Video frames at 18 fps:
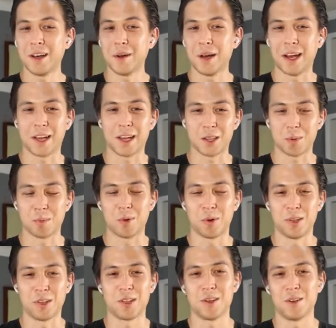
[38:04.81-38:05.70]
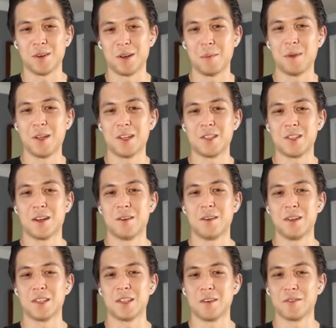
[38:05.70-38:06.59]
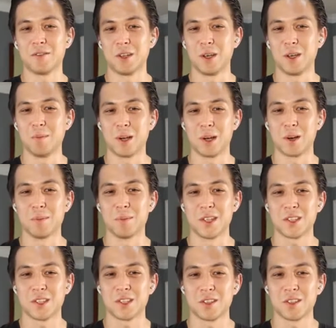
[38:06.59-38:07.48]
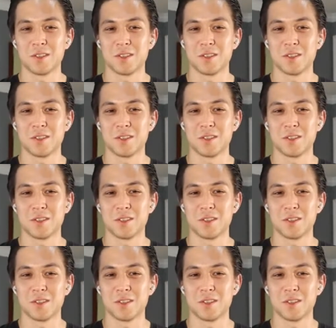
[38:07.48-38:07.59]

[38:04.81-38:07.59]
I get the point though. I mean, it's definitely a bigger miss.